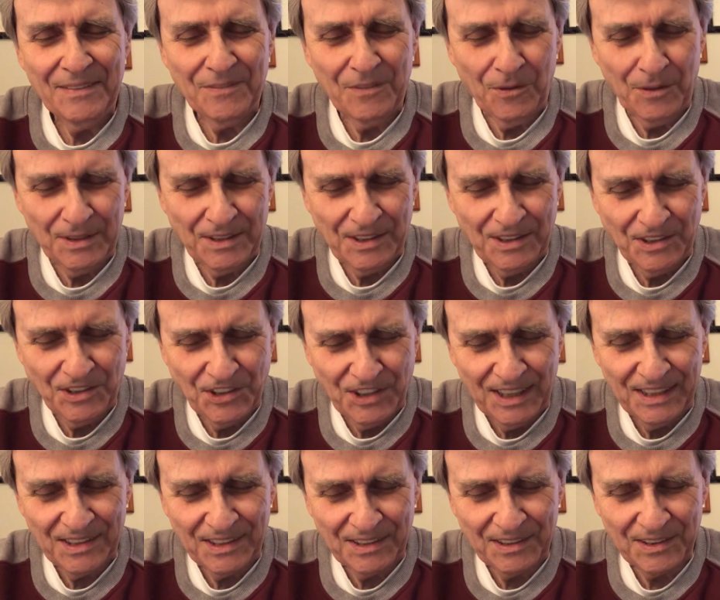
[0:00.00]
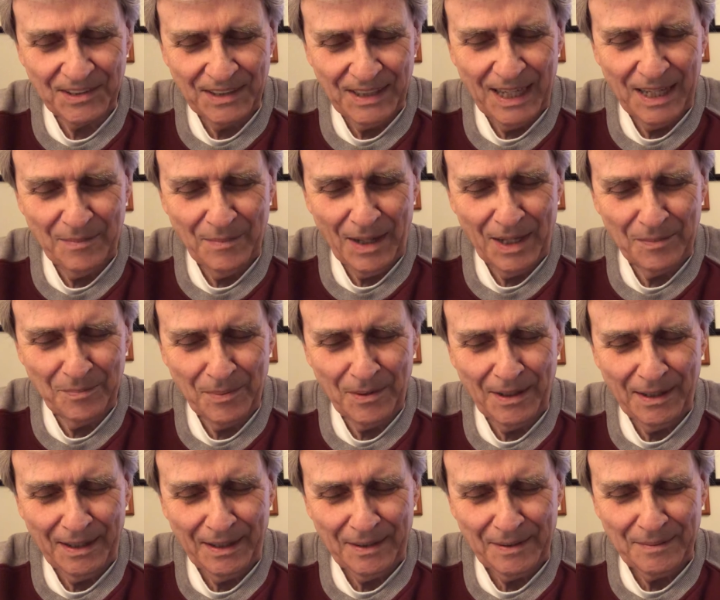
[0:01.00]
For it's in Jesus' name I
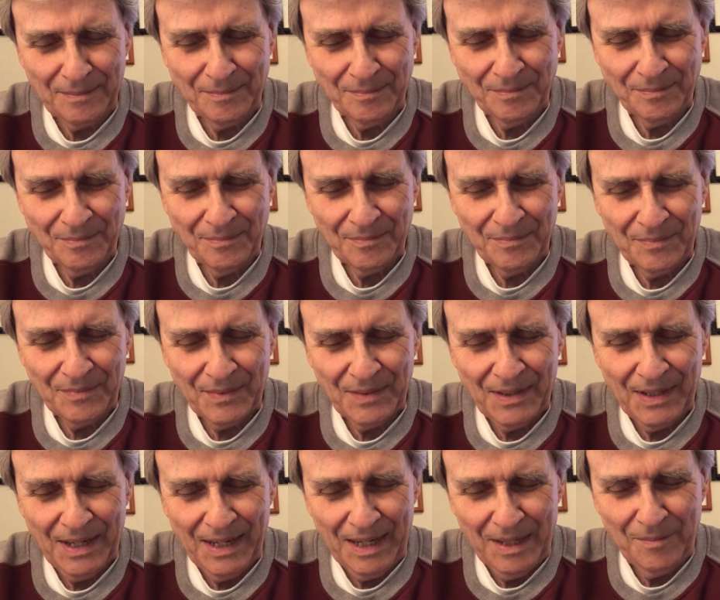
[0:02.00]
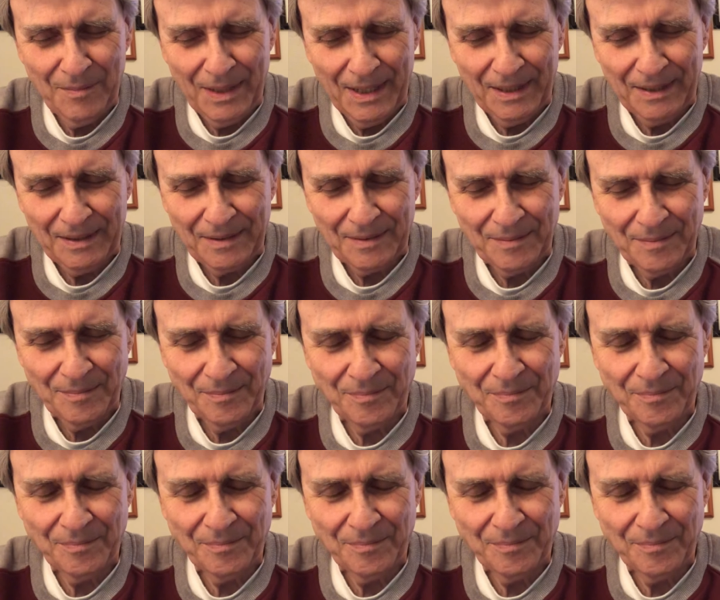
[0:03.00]
pray. Amen.